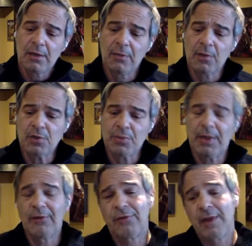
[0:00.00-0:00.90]
commercial
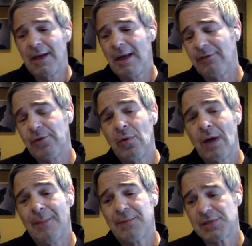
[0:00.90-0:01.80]
banks then have two
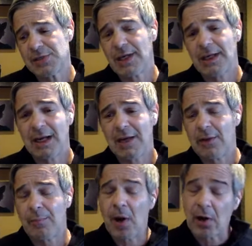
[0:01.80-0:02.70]
options. They can
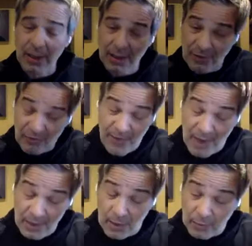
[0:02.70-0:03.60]
either park it at the
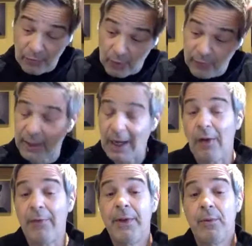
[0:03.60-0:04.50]
Fed in a reserve
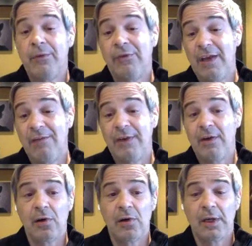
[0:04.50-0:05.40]
account with
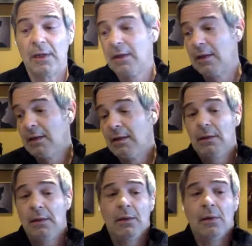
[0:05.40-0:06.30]
safety, earning,
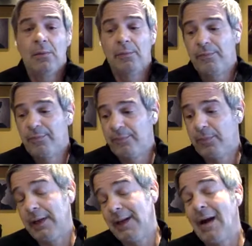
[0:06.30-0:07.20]
you know,
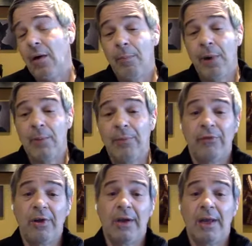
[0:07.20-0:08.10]
right now about a
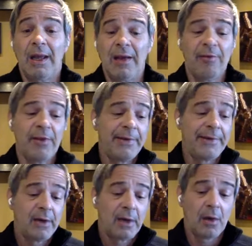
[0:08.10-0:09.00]
percent and a half,
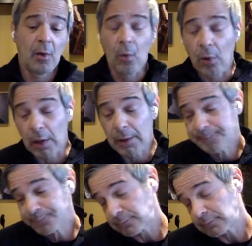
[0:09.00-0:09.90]
uh, or